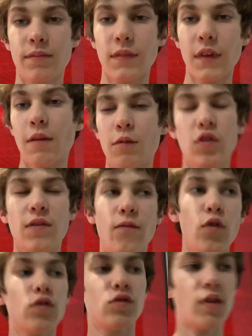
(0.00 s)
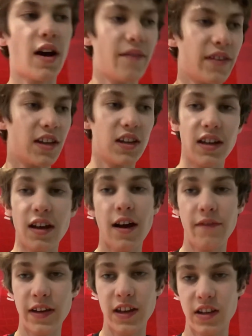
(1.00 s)
I'm looking forward to it. I
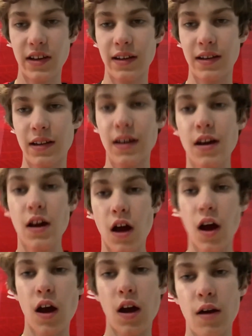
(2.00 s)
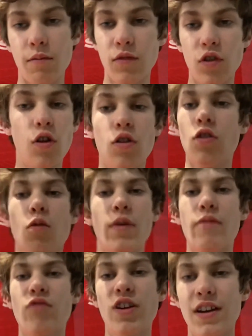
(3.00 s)
think we
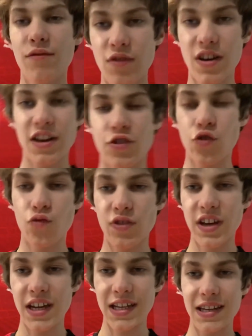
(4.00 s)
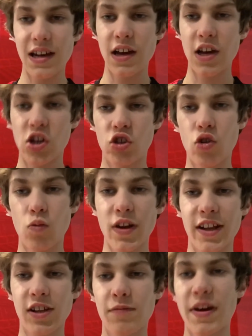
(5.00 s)
really, really do need to
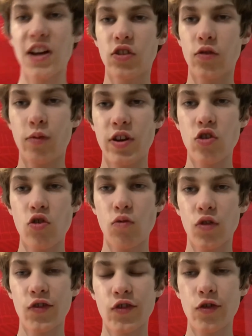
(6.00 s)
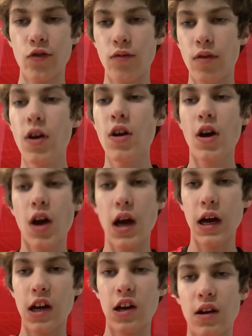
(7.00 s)
win this match if we do want to
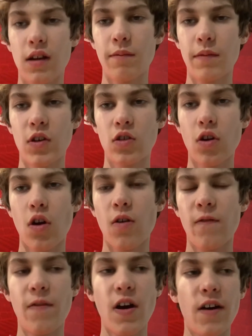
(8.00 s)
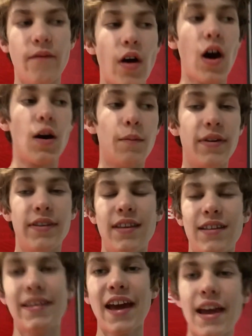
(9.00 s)
go further up
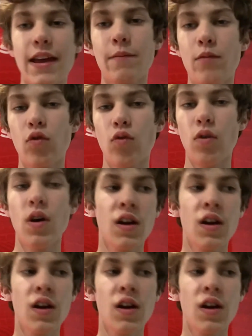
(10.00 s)
the table,